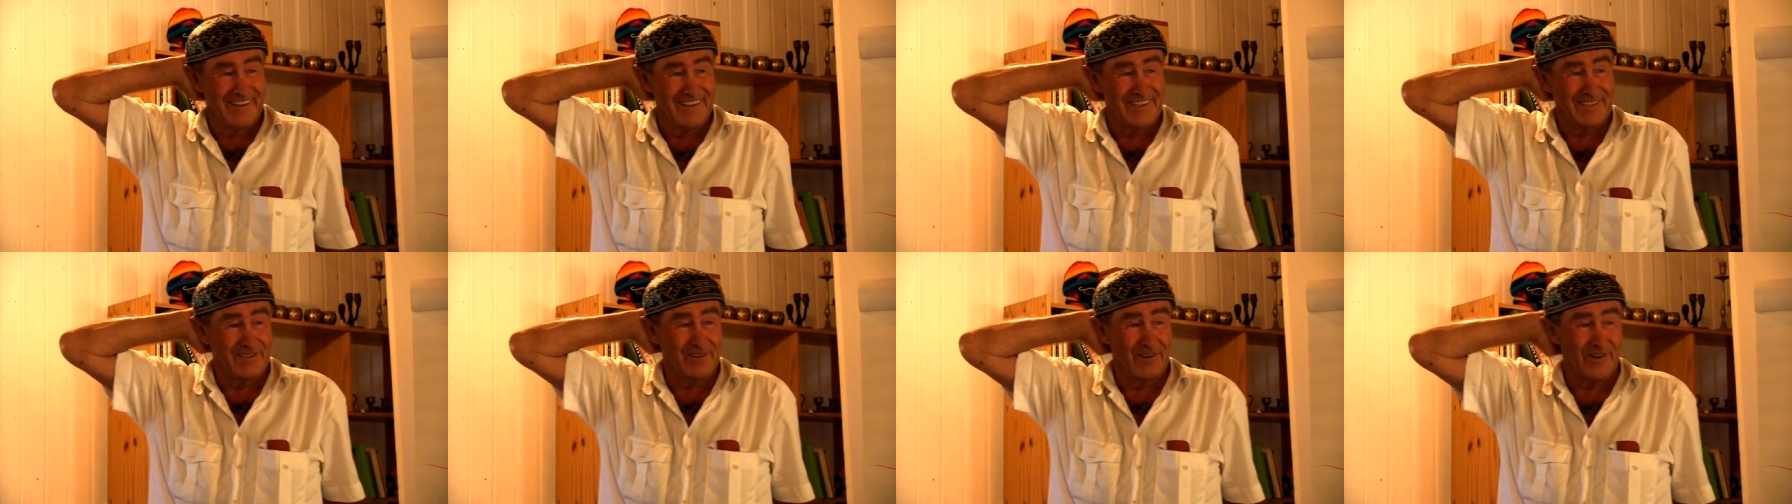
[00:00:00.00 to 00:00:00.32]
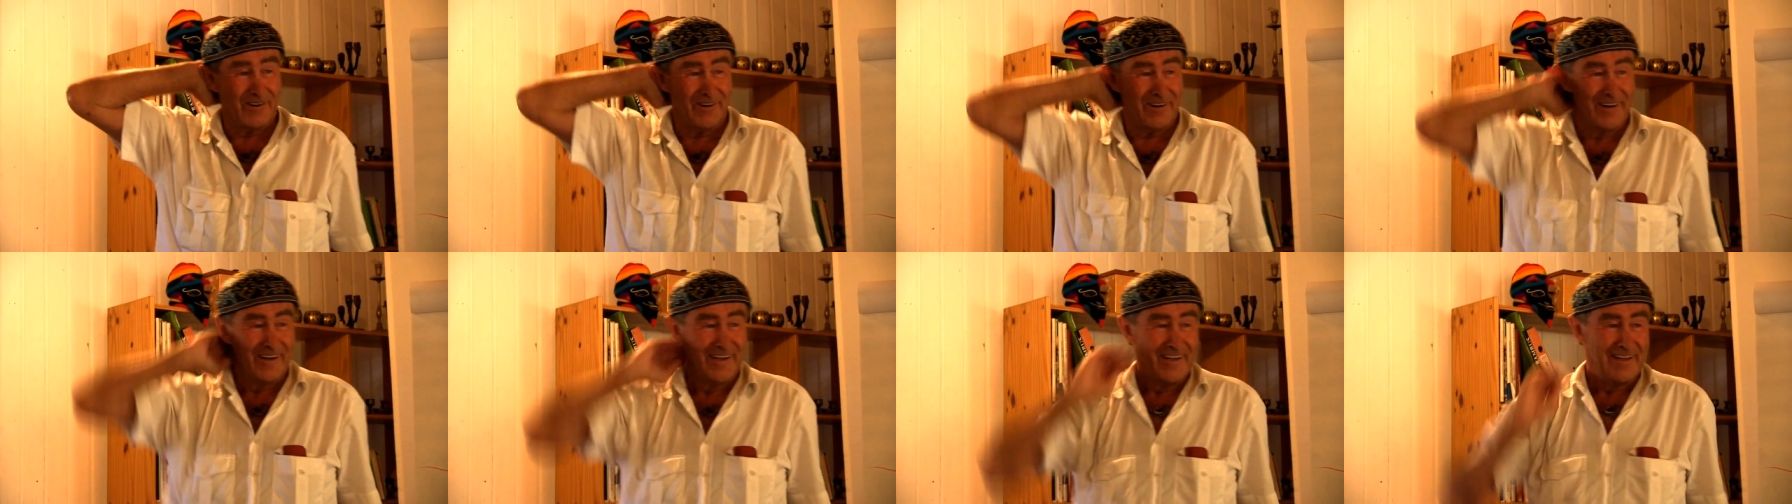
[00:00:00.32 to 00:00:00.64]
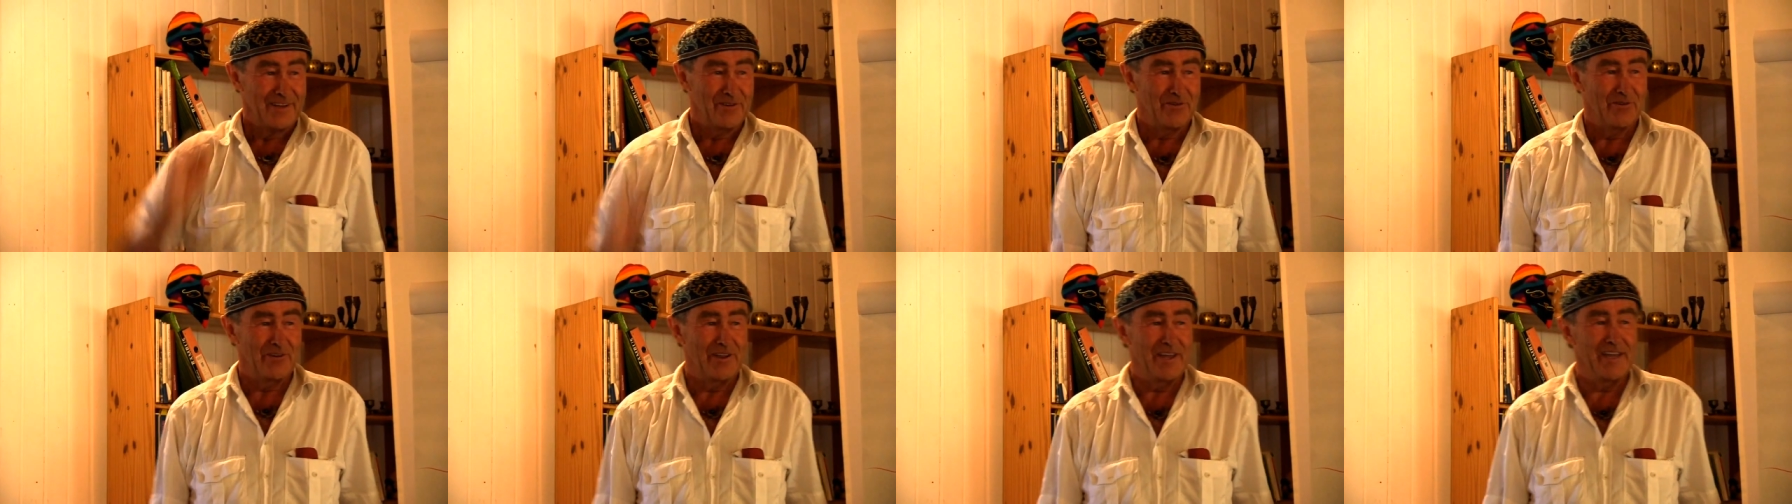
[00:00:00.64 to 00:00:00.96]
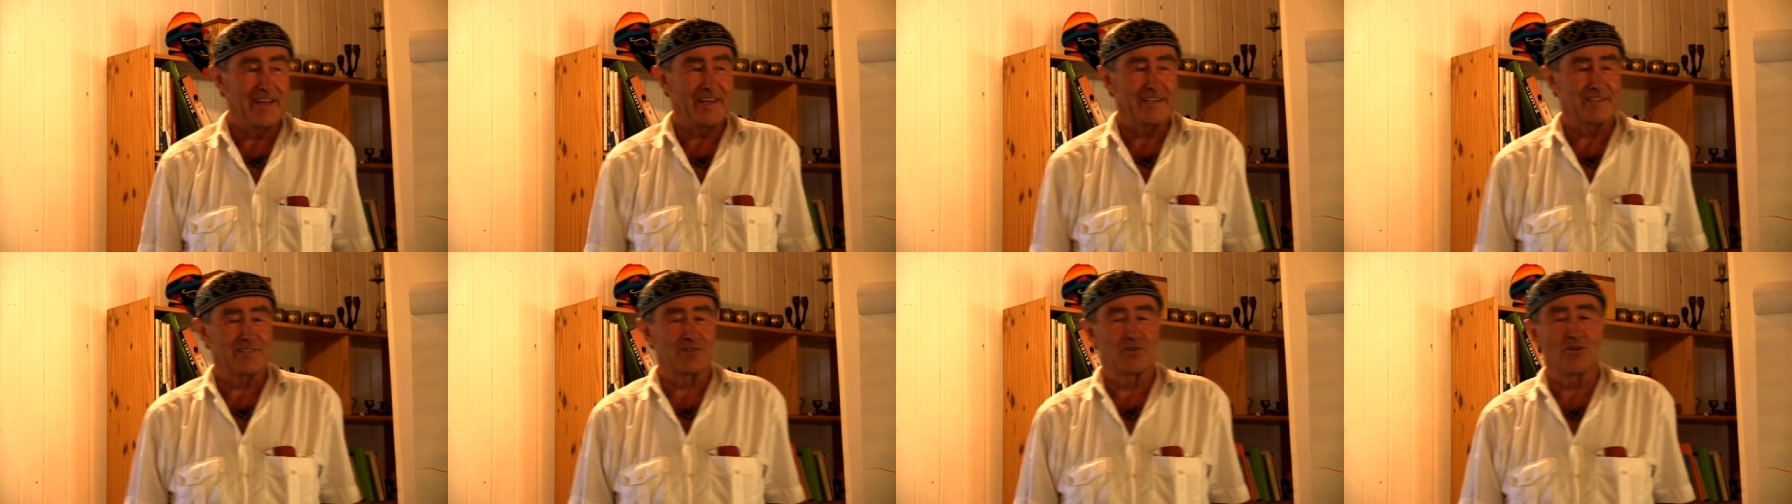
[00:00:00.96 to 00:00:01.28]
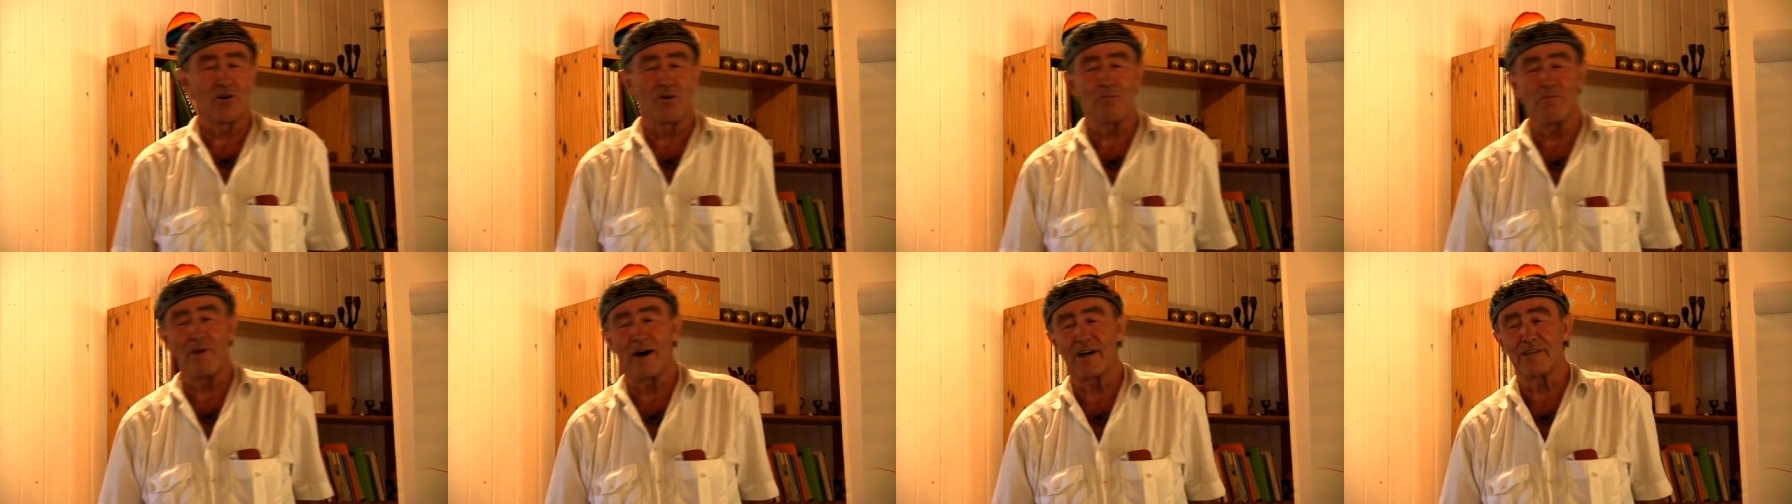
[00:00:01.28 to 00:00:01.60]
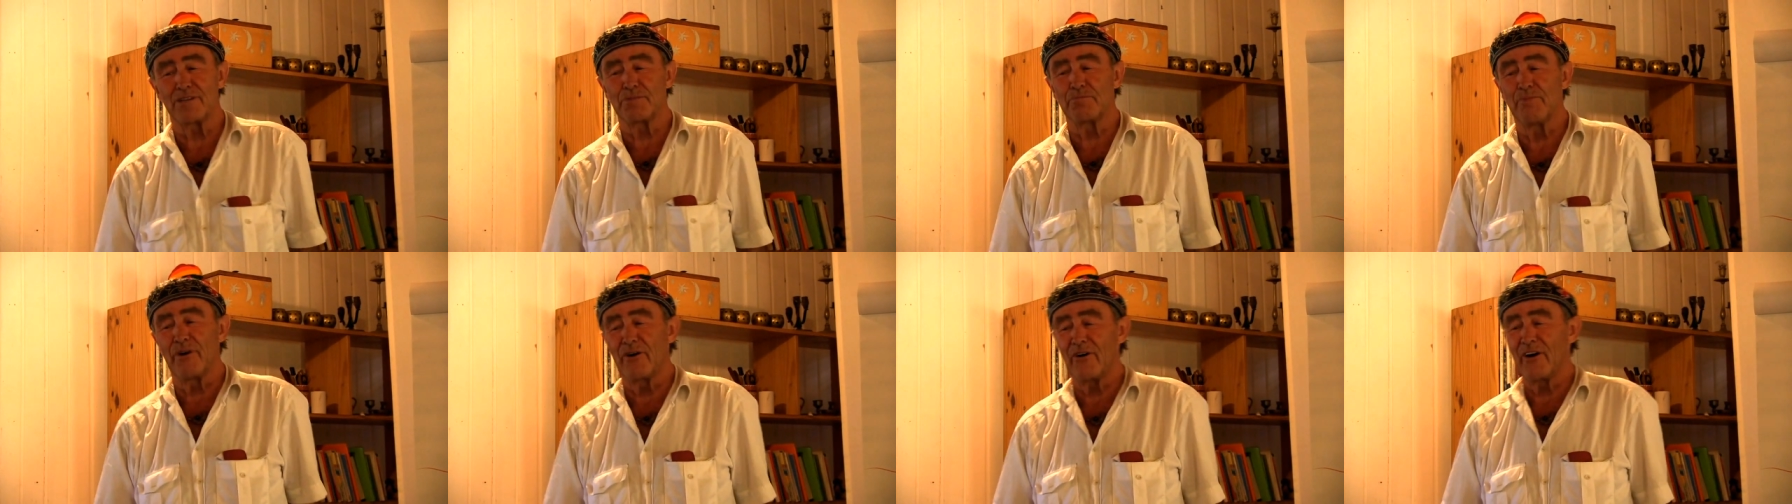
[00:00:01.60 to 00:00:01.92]
So you need so
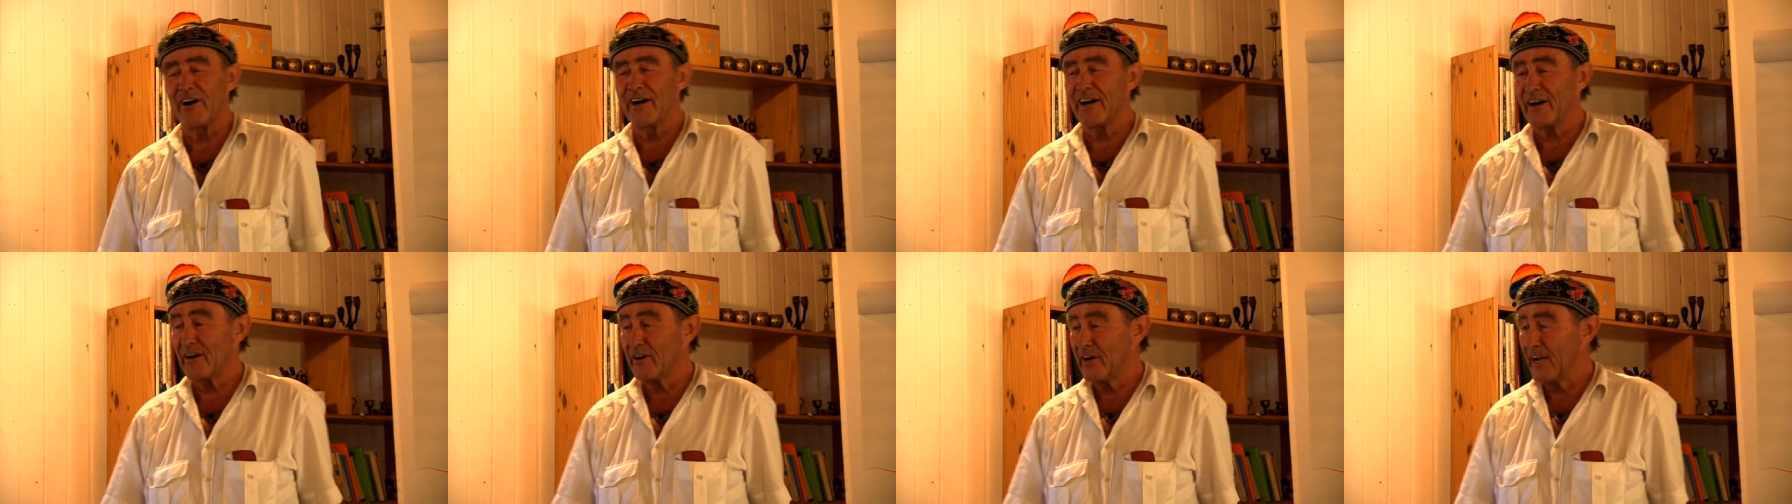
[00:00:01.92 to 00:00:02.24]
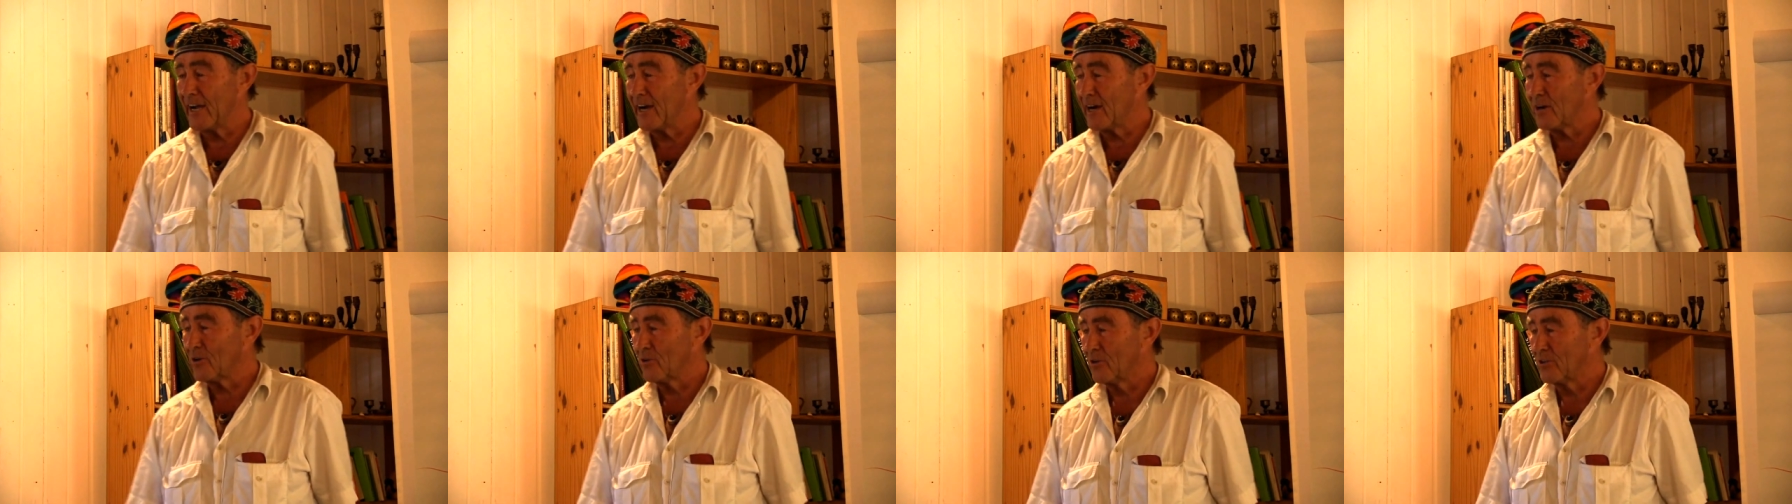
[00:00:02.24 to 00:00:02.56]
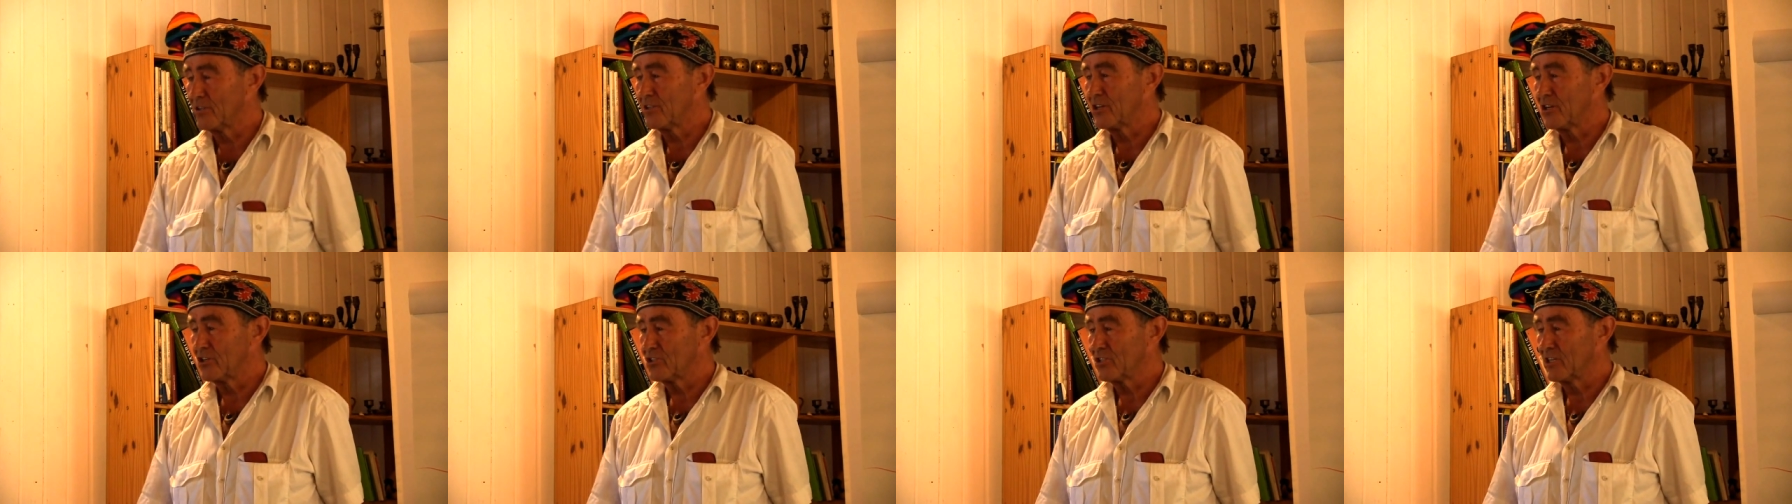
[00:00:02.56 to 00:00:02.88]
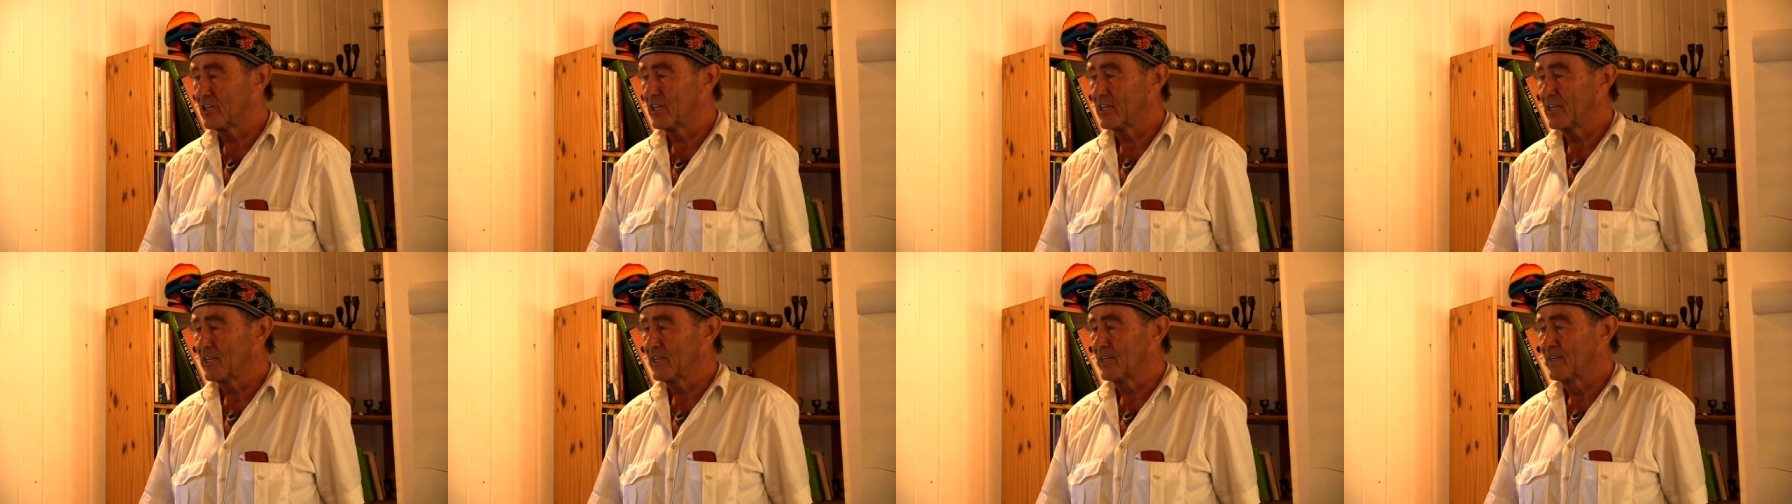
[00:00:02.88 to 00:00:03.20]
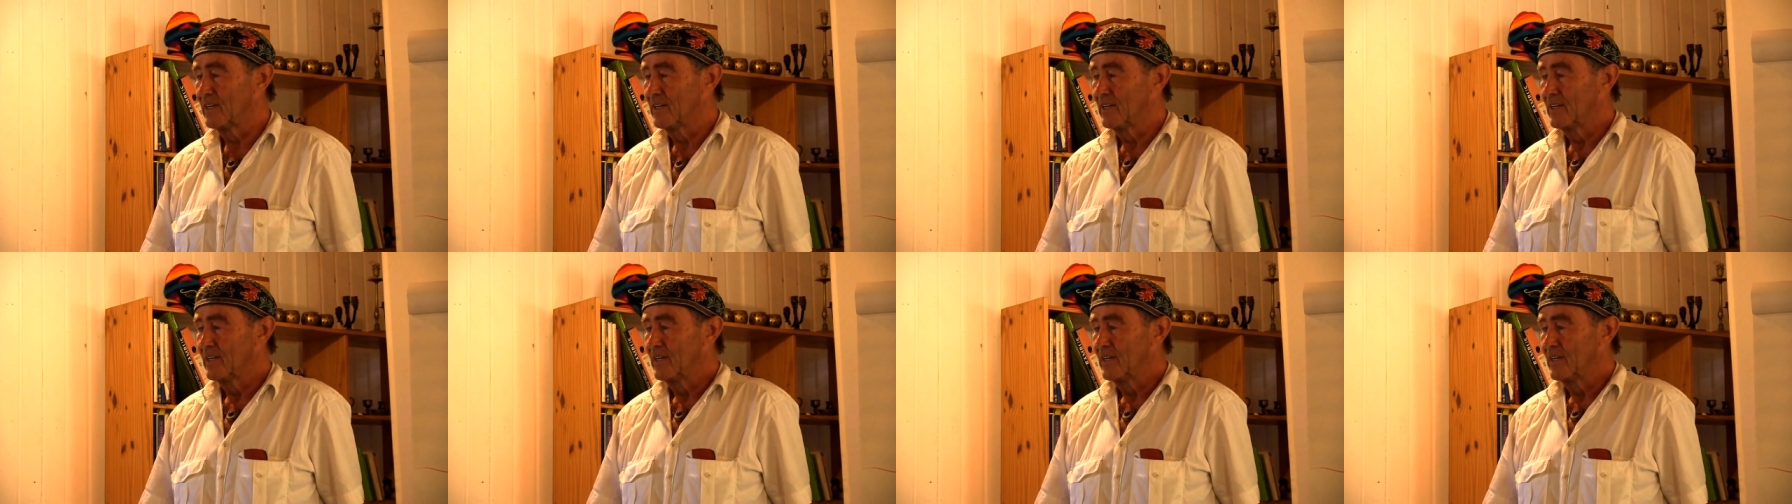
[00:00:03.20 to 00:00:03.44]
much more air conditioning.